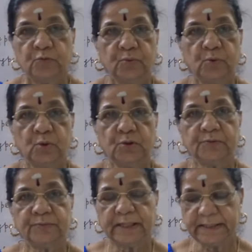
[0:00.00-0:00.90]

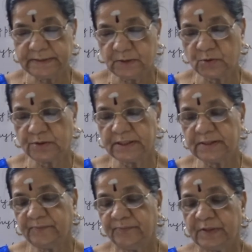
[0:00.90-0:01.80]
4,
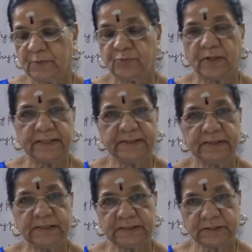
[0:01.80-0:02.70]
endocrine,
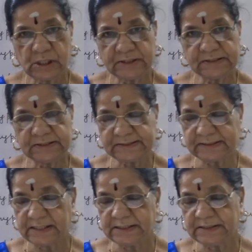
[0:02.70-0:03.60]
5, target
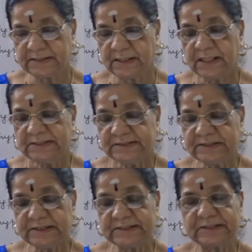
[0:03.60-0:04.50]
site,
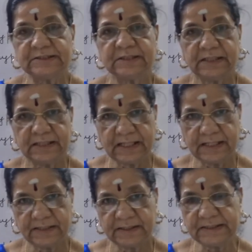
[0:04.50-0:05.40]
6,
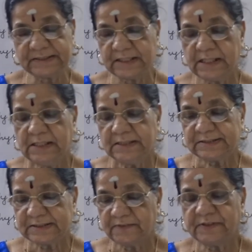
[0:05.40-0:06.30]
larynx,
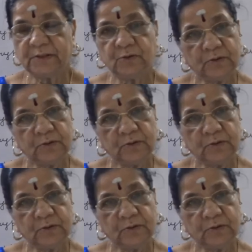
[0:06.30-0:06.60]
7,